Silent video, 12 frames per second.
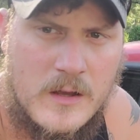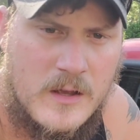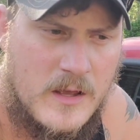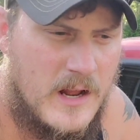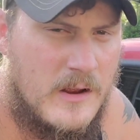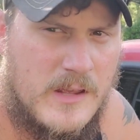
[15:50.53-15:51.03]

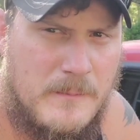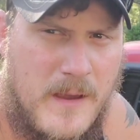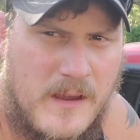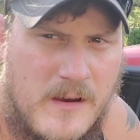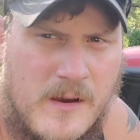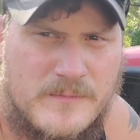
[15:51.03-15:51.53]
and I don't get
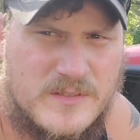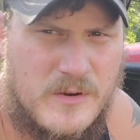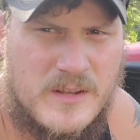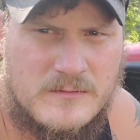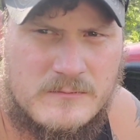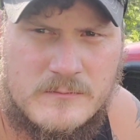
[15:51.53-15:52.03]
back up, just go
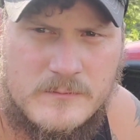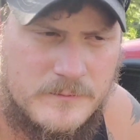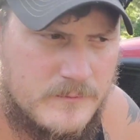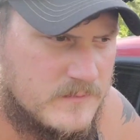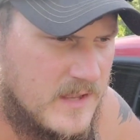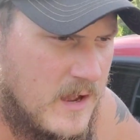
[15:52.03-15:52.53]
ahead and
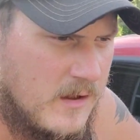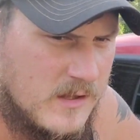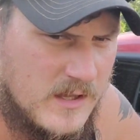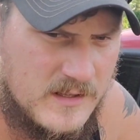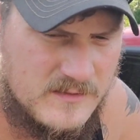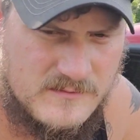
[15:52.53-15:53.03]

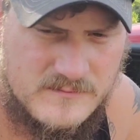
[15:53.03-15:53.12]
dial